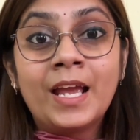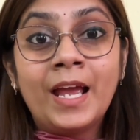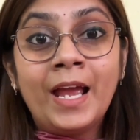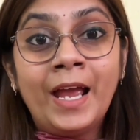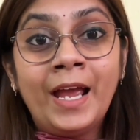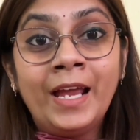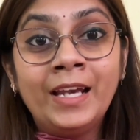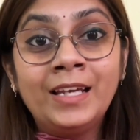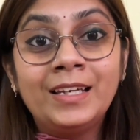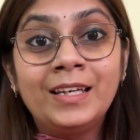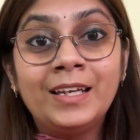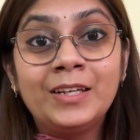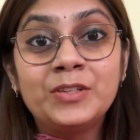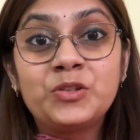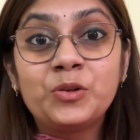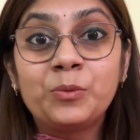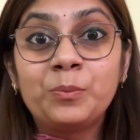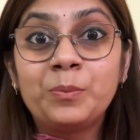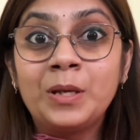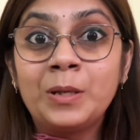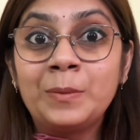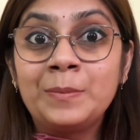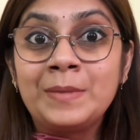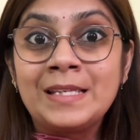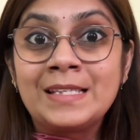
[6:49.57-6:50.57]
and let your
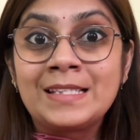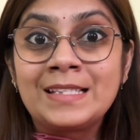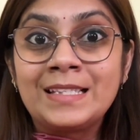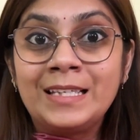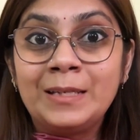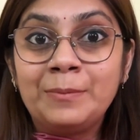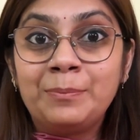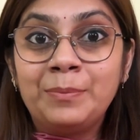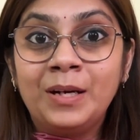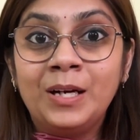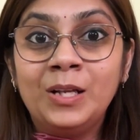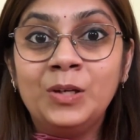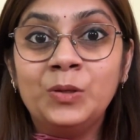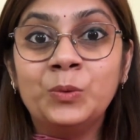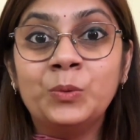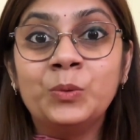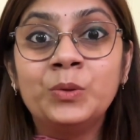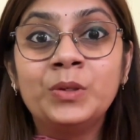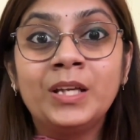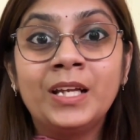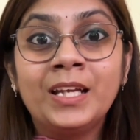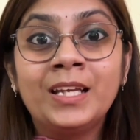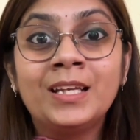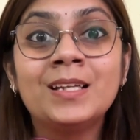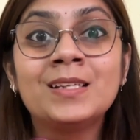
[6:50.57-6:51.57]
baby sleep
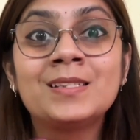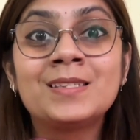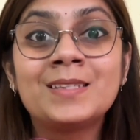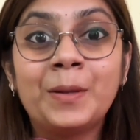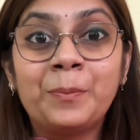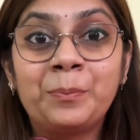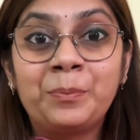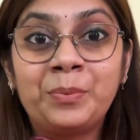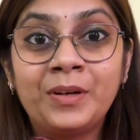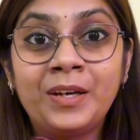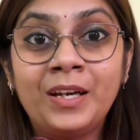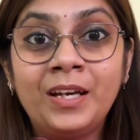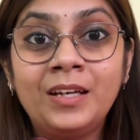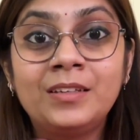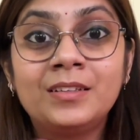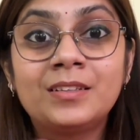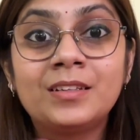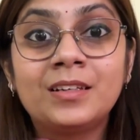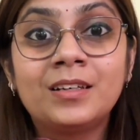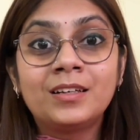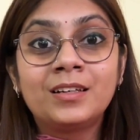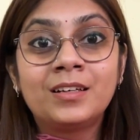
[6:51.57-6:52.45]
alone in a separate